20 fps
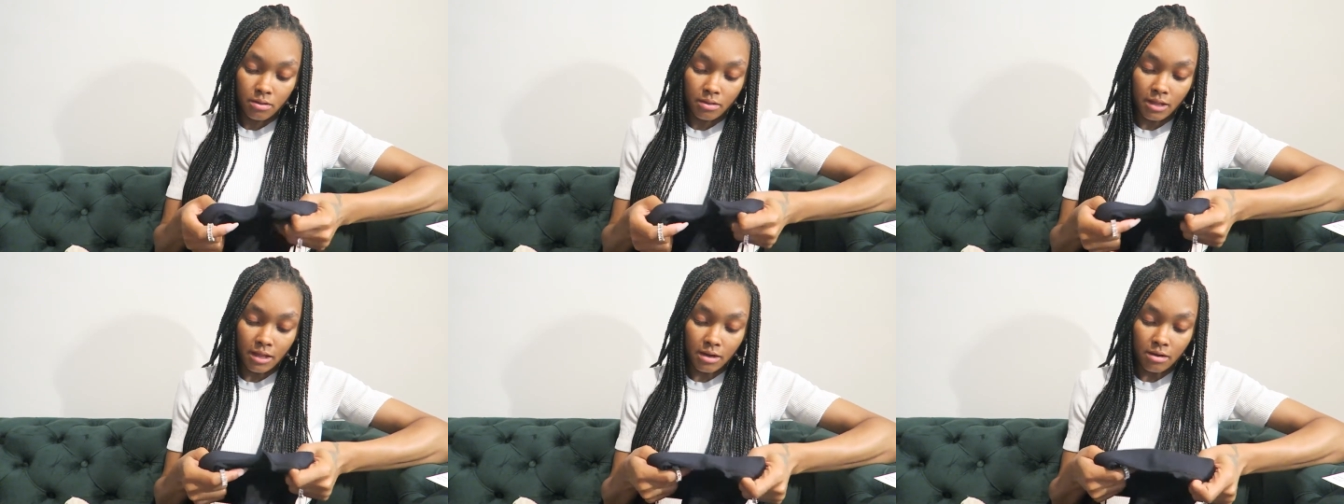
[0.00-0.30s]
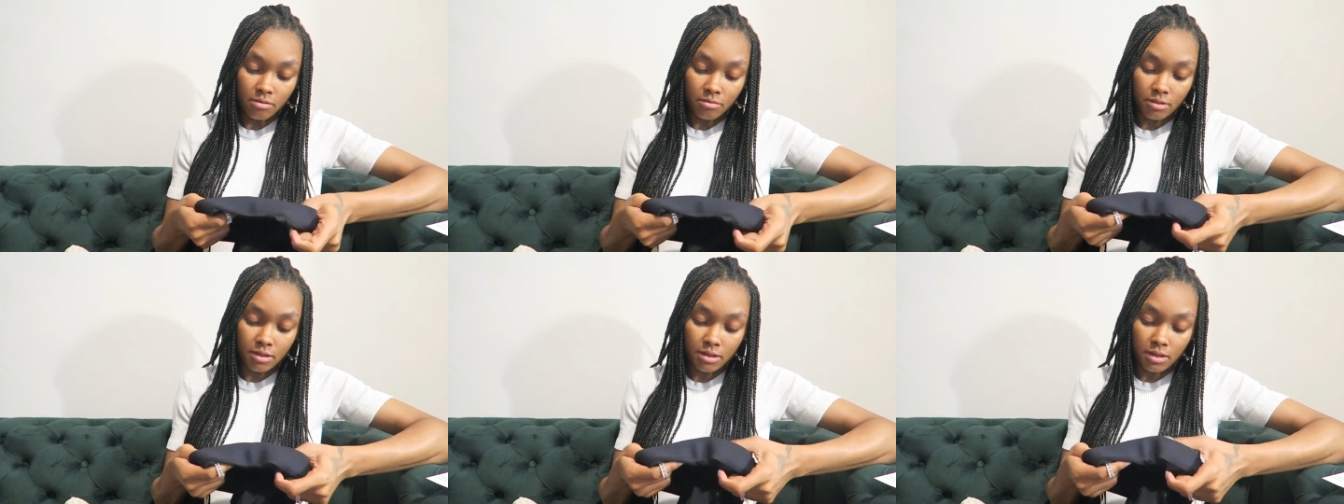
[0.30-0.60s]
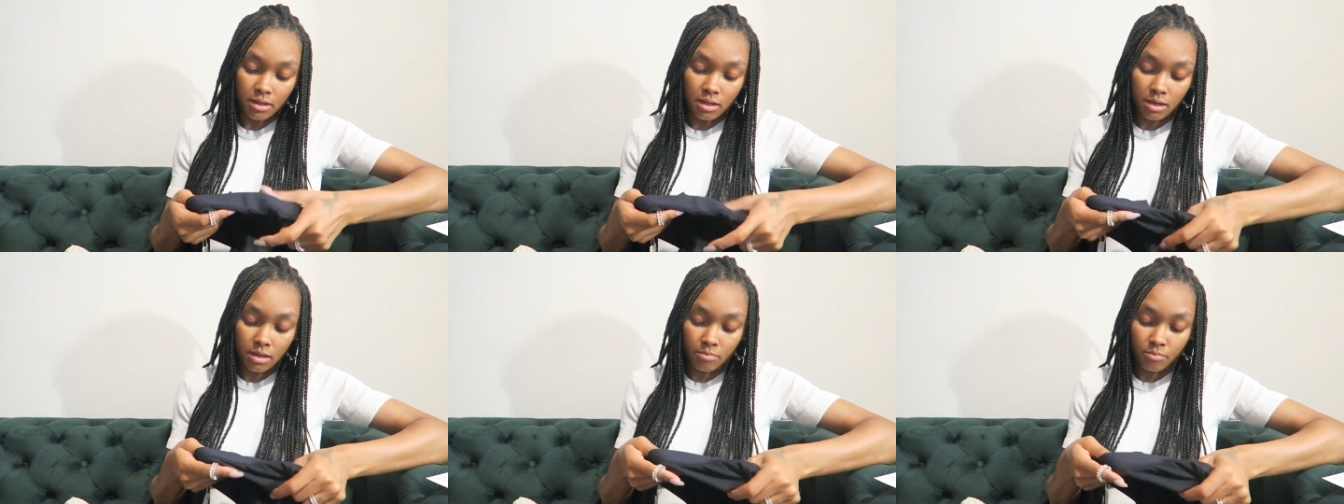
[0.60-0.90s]
they don't
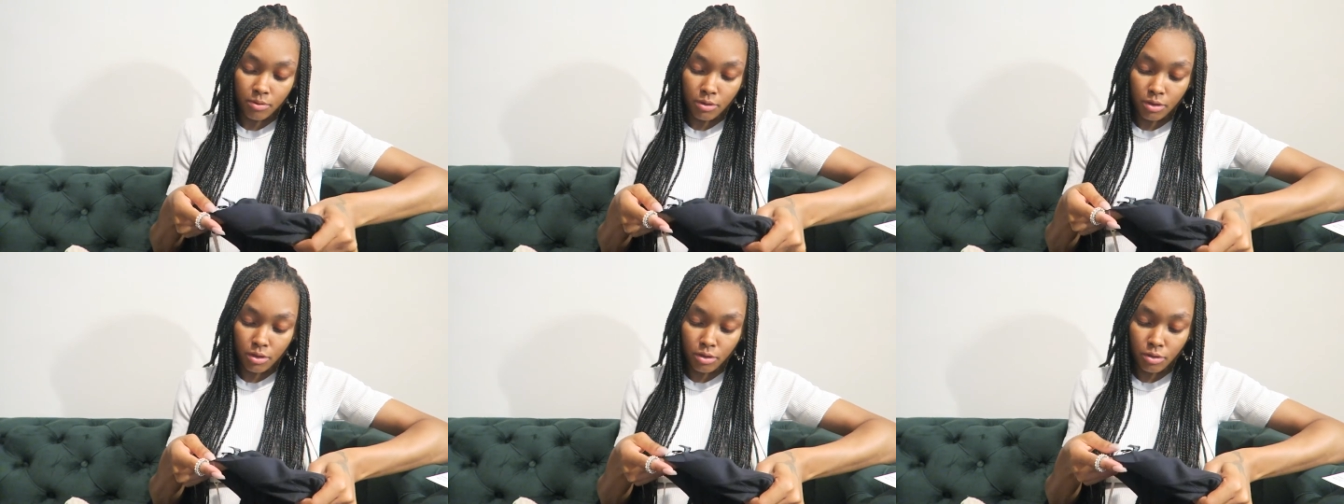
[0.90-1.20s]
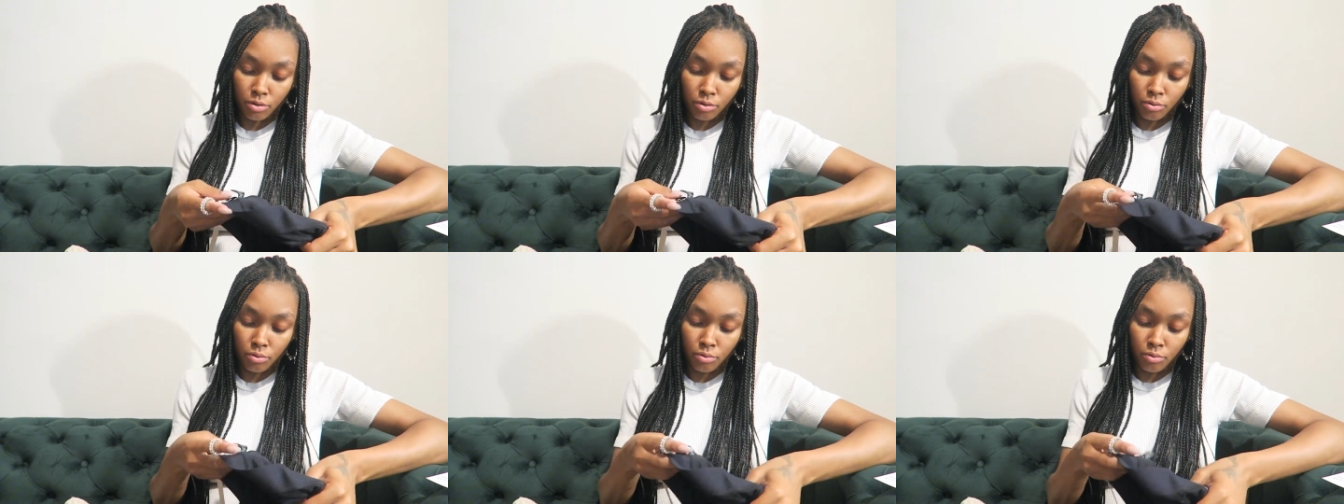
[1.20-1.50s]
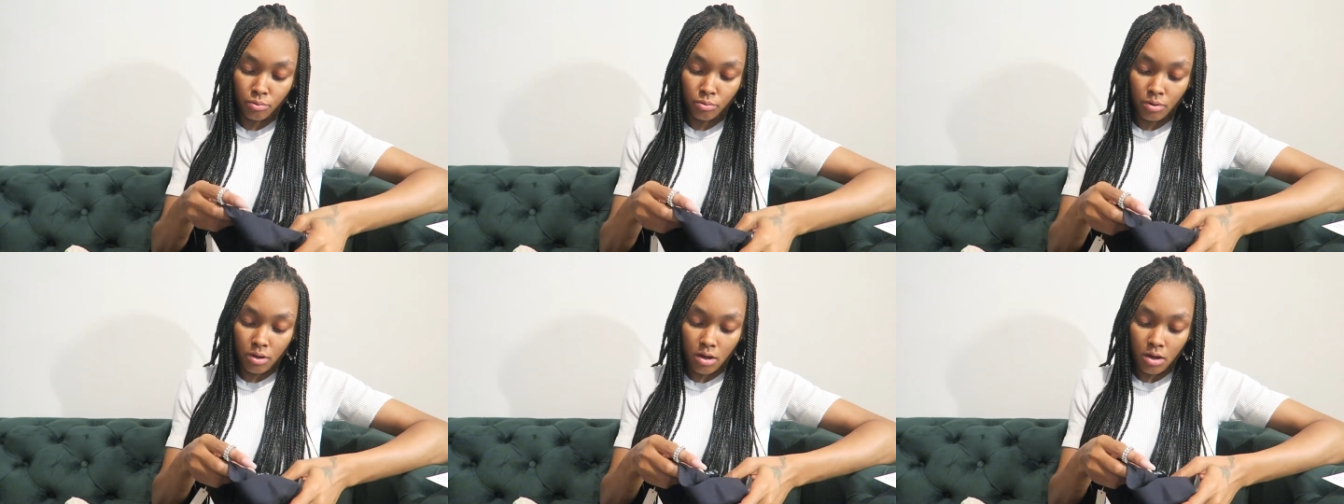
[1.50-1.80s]
seem
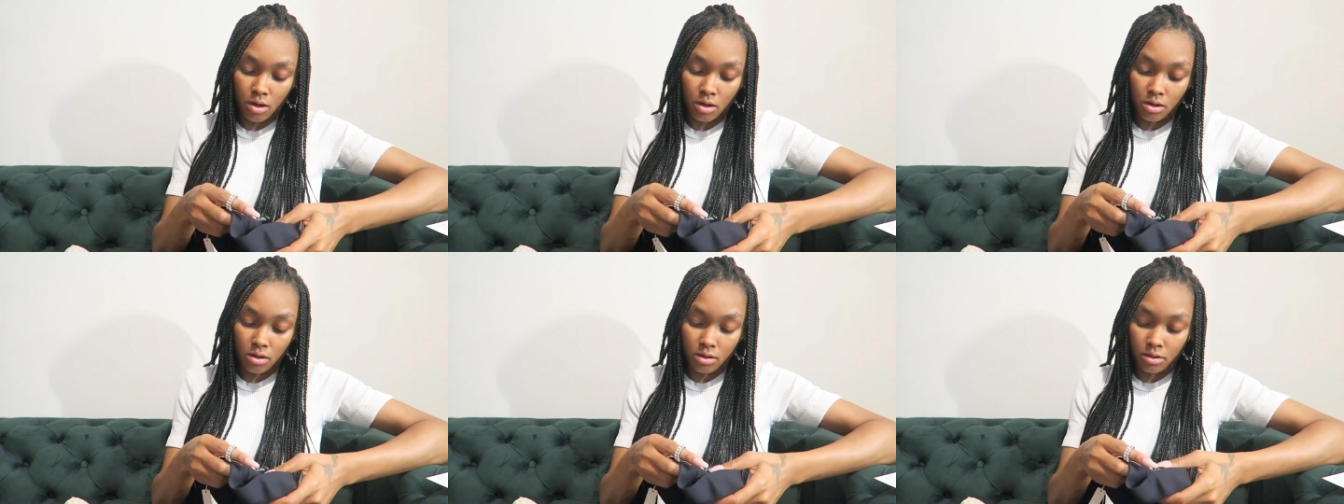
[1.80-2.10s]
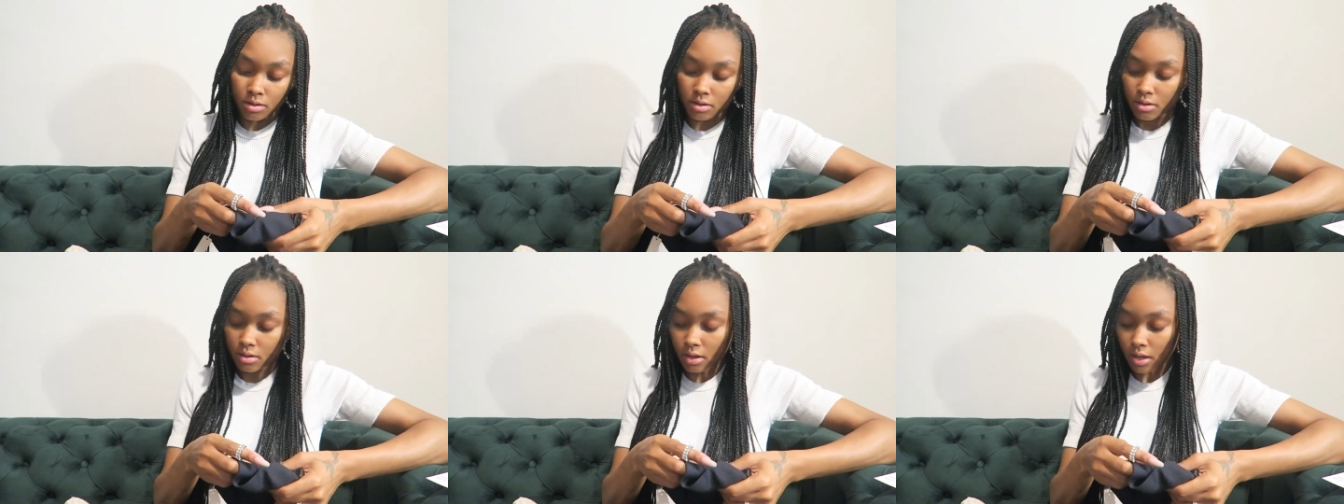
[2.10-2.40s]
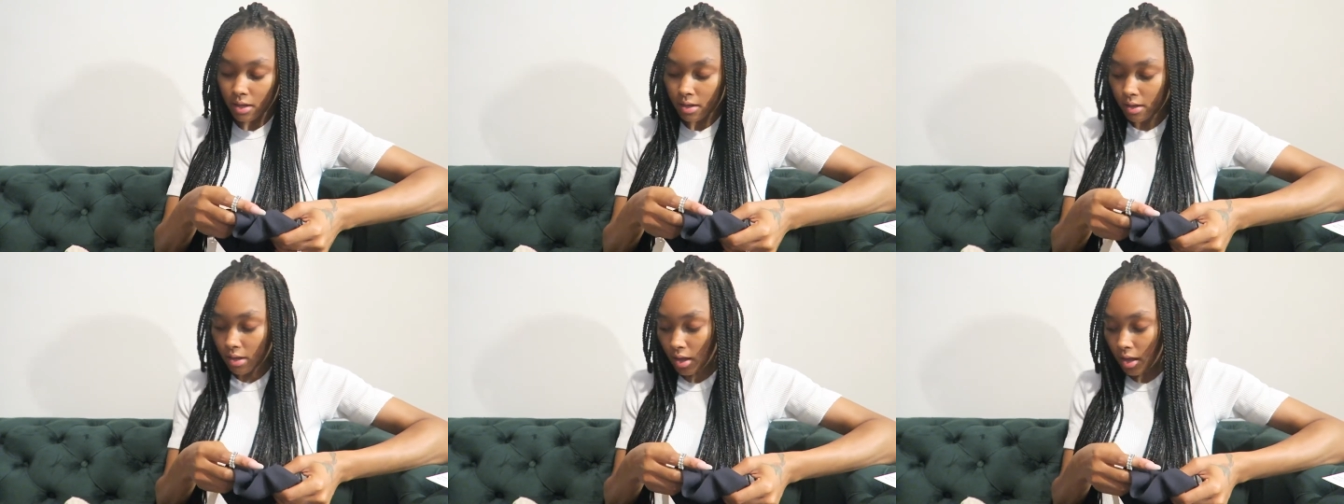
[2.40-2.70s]
too hot,
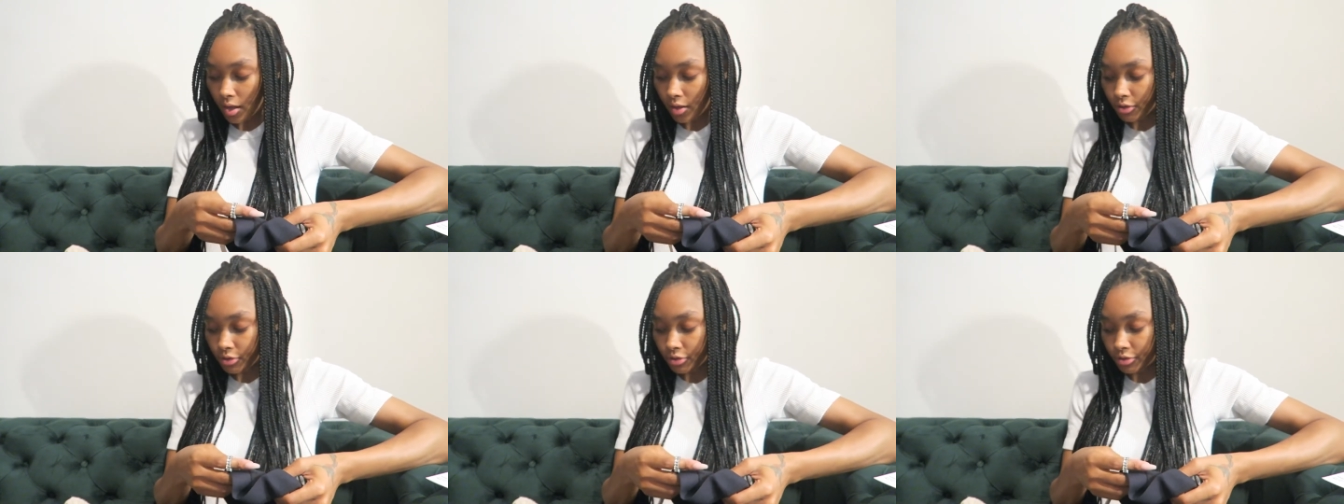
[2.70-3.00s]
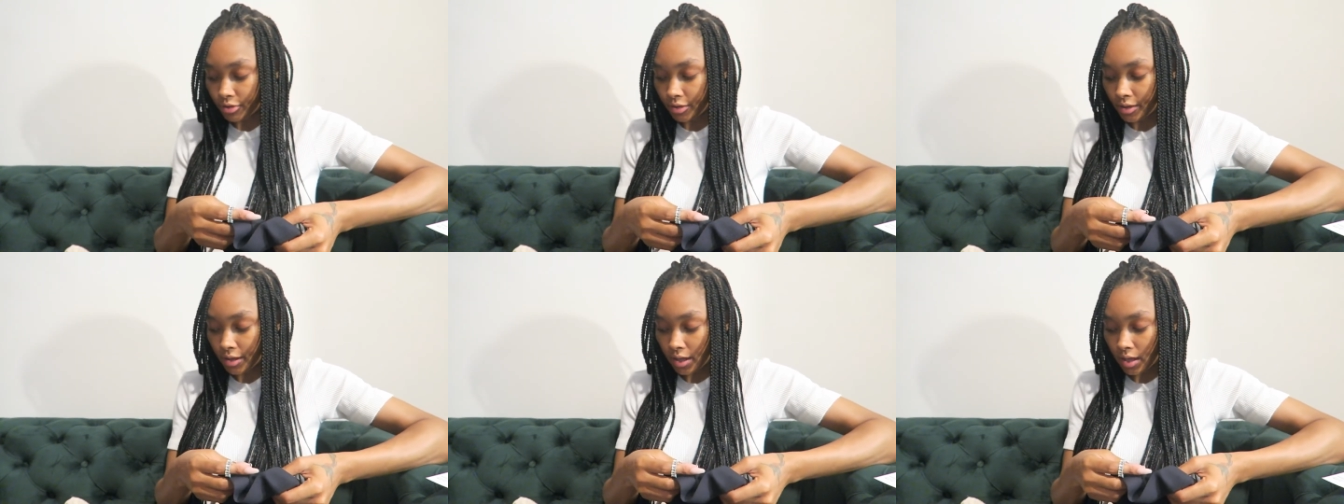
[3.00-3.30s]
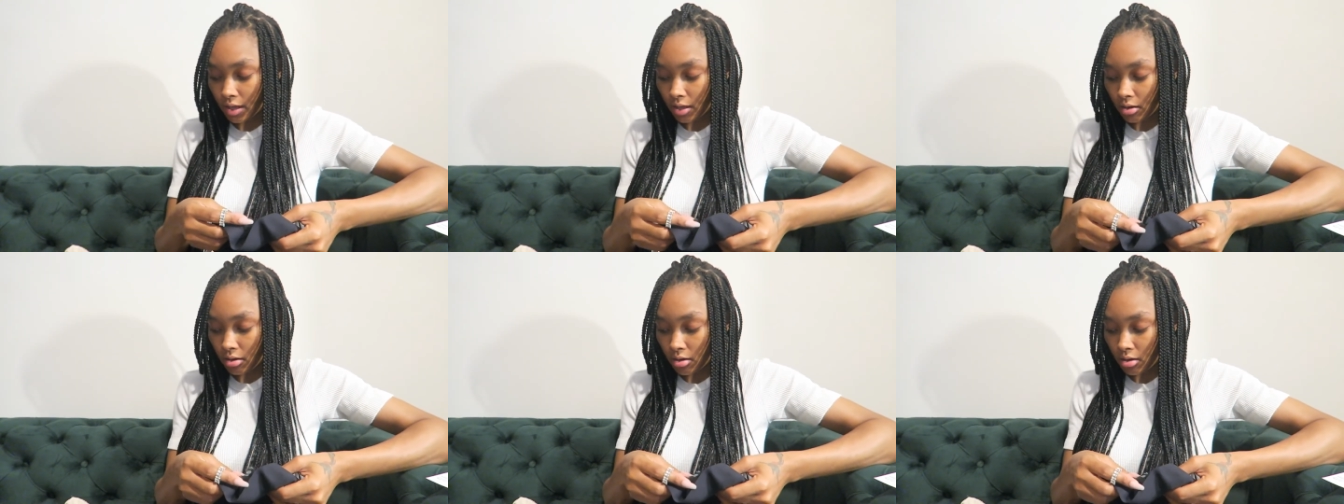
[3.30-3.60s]
like extra
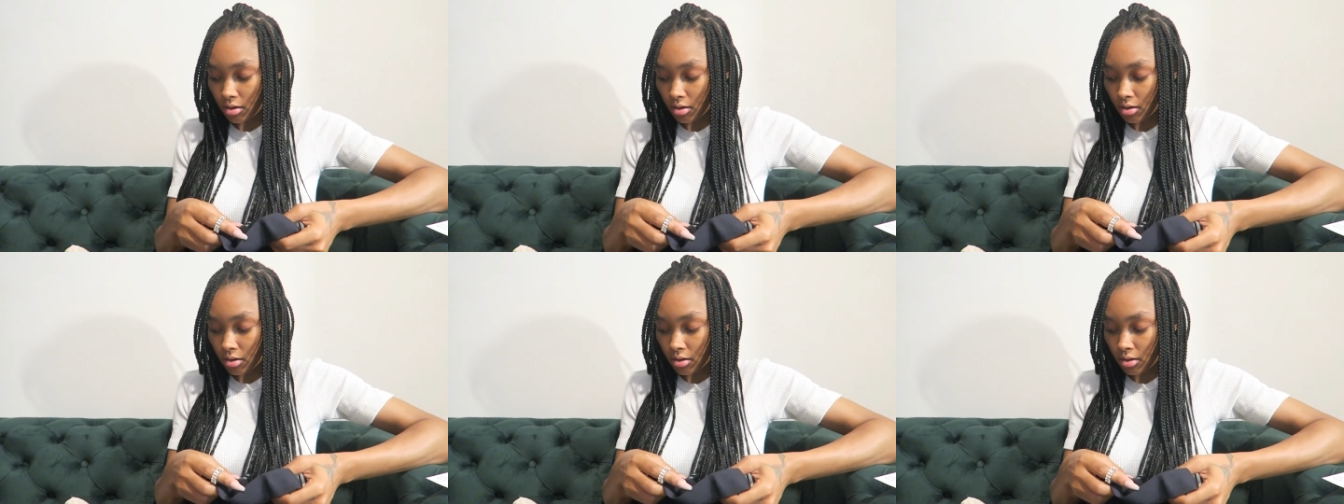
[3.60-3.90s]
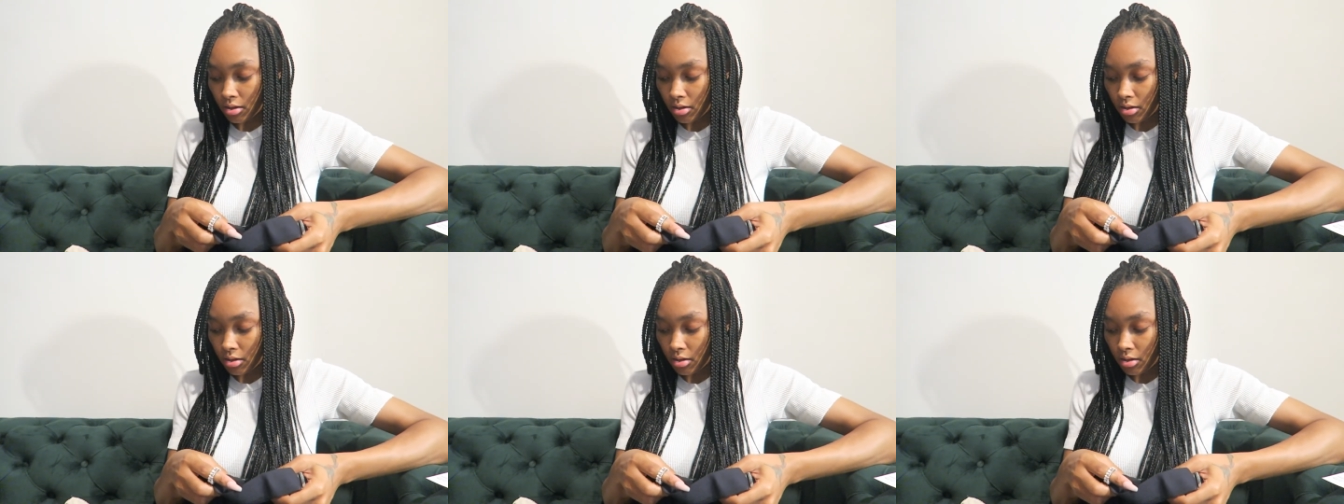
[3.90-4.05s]
thick and hot.